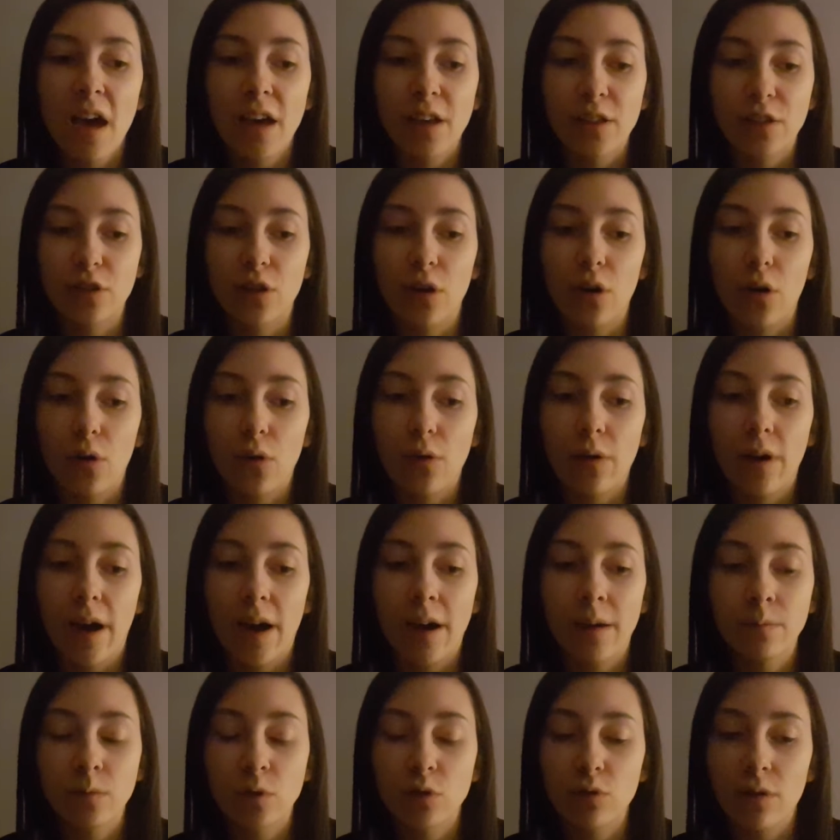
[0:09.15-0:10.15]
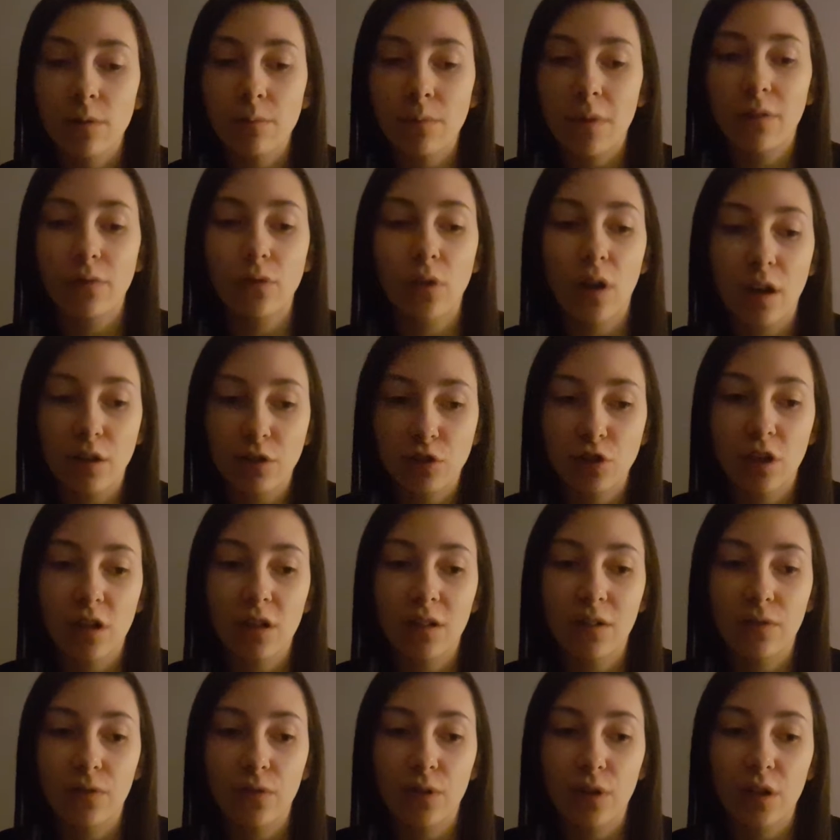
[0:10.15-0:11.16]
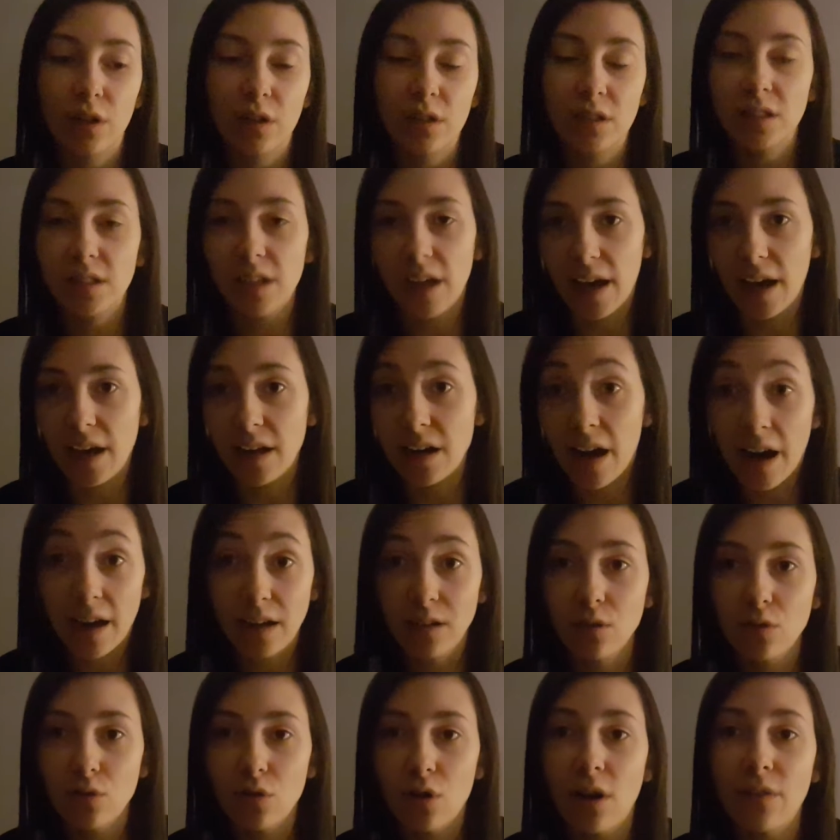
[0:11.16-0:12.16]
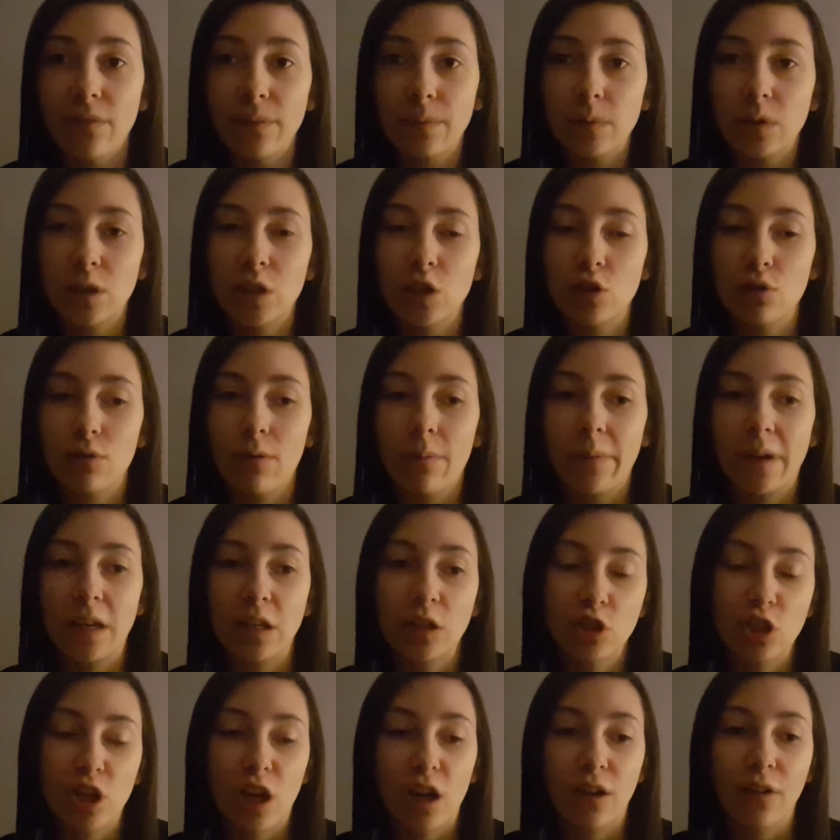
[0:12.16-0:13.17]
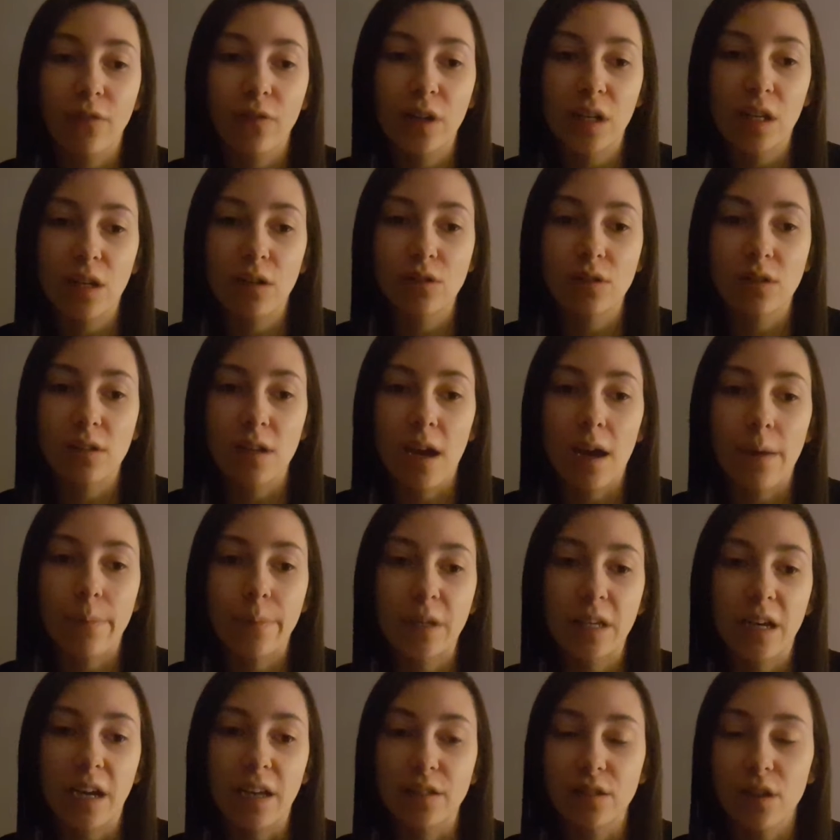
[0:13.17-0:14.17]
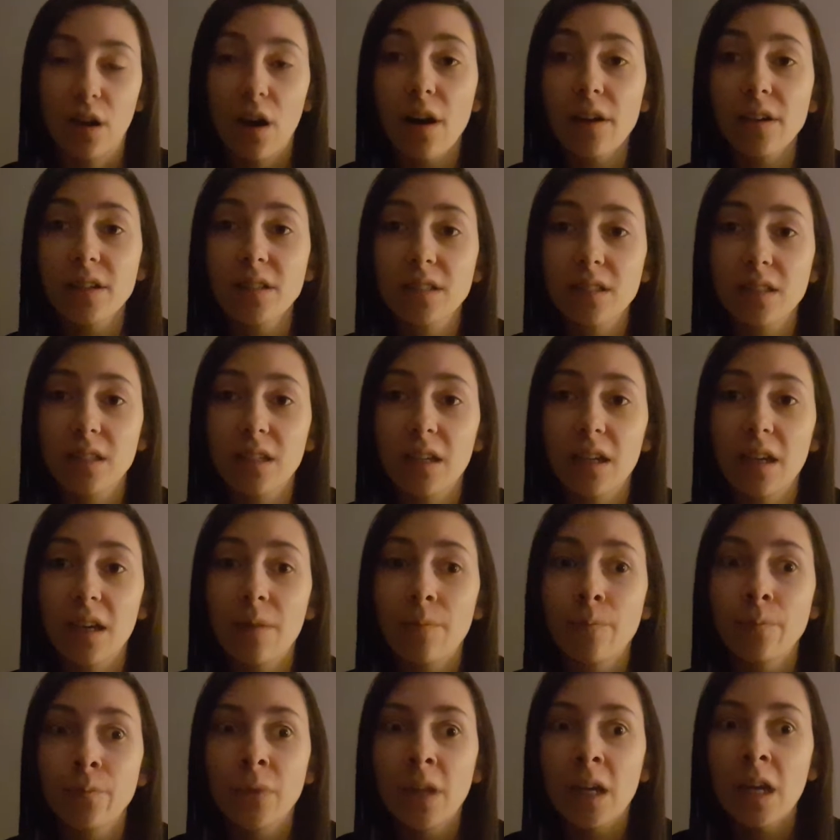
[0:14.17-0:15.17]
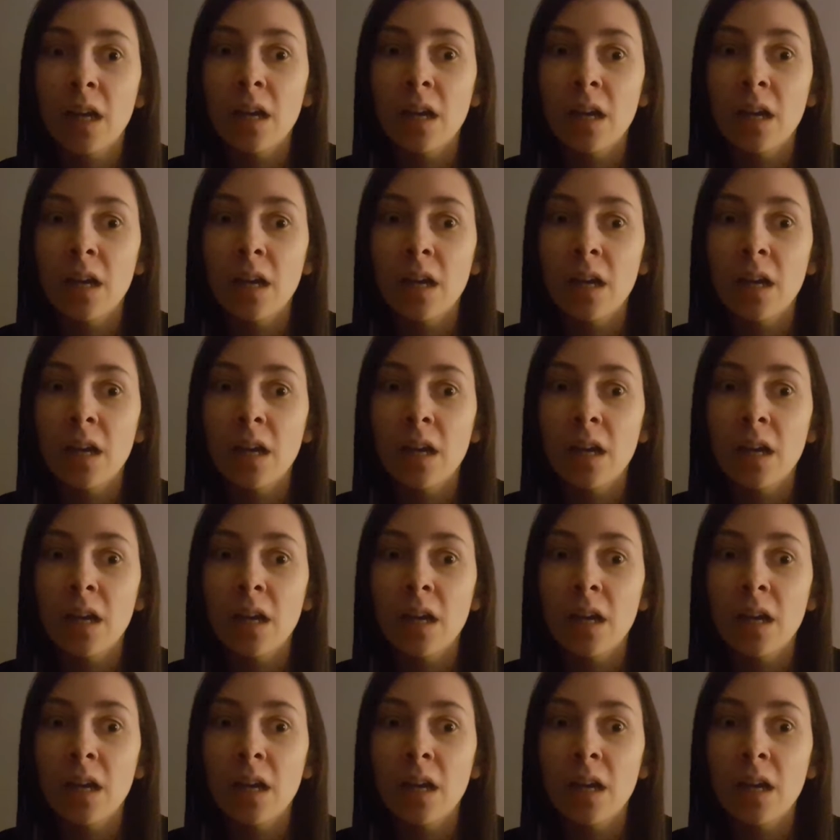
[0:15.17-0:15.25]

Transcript: So I'm doing my vlog channel first and I don't know if I'm going to do a main channel video today because honestly,